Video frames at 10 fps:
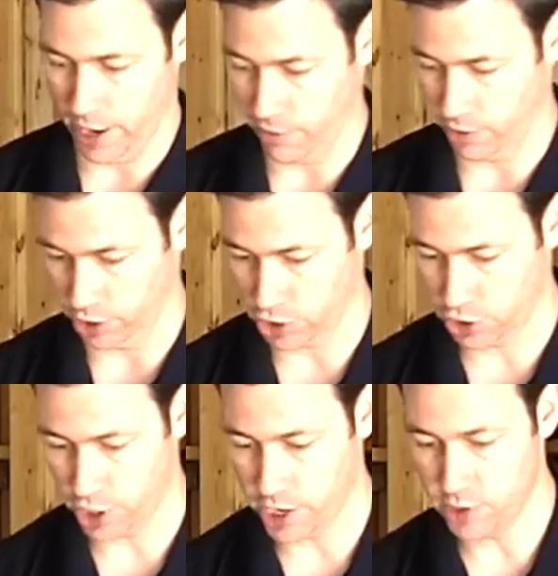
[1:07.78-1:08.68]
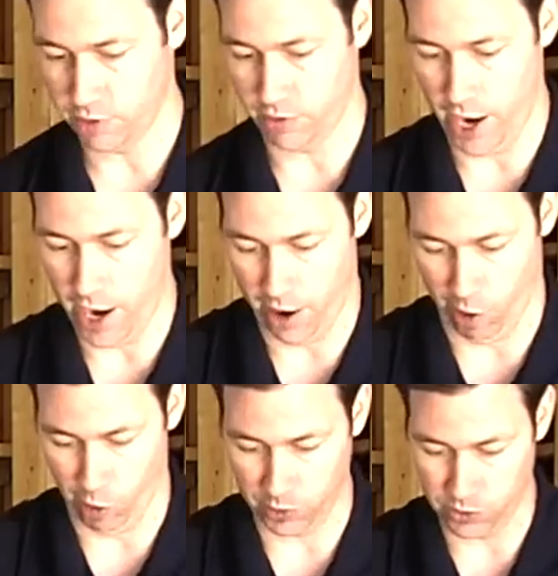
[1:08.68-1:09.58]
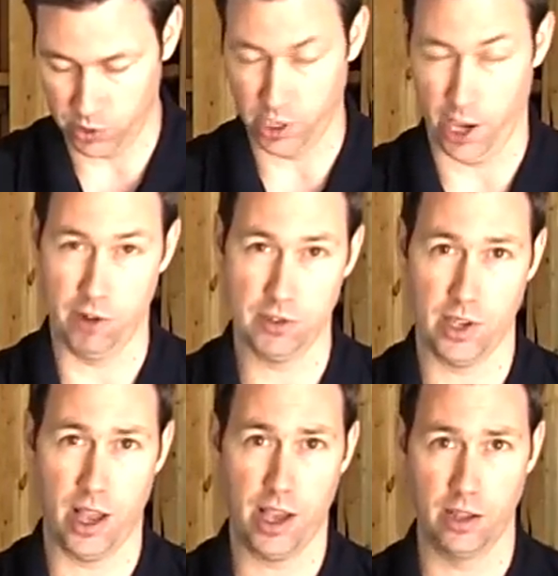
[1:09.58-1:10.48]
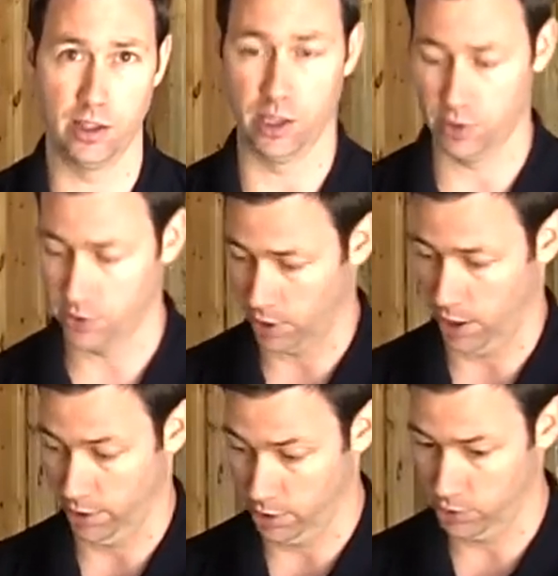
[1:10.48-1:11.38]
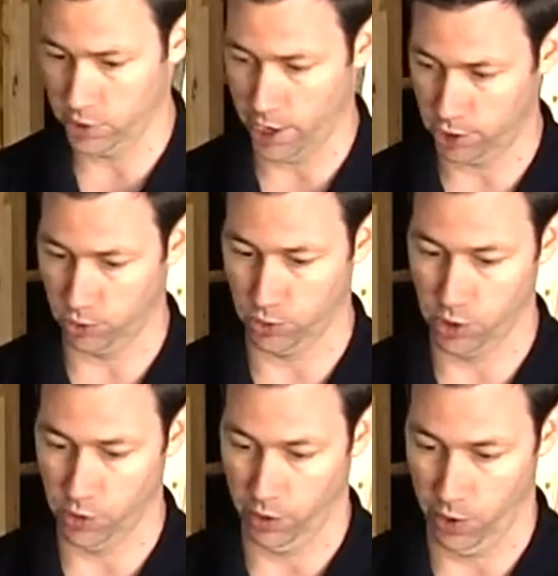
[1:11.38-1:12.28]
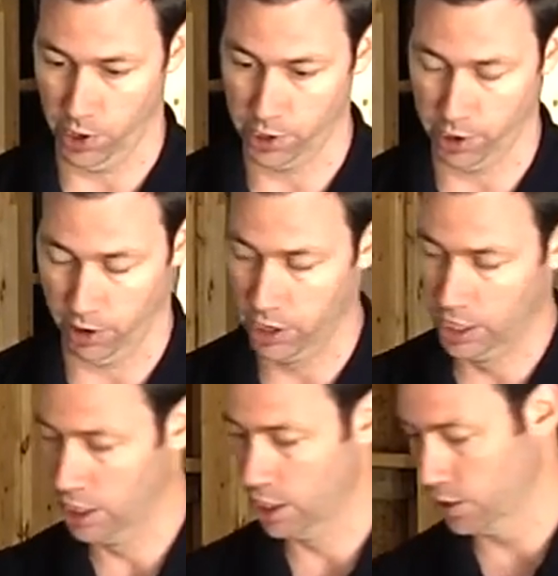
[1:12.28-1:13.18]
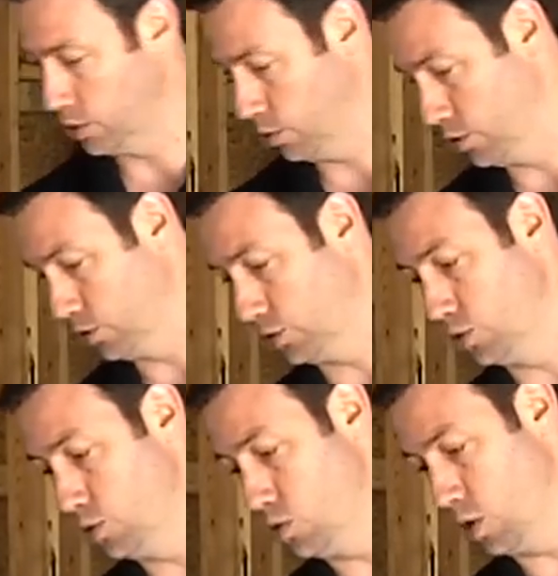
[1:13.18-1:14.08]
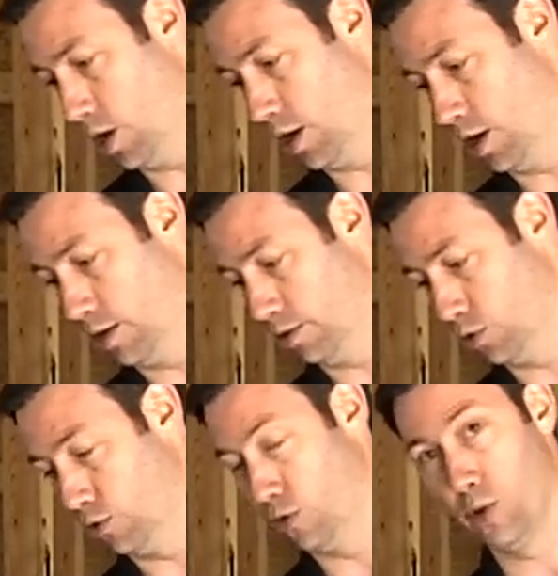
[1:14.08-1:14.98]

to have an exchange of air between the outside and the inside. Here's the actual unit right here. So there's two uh, little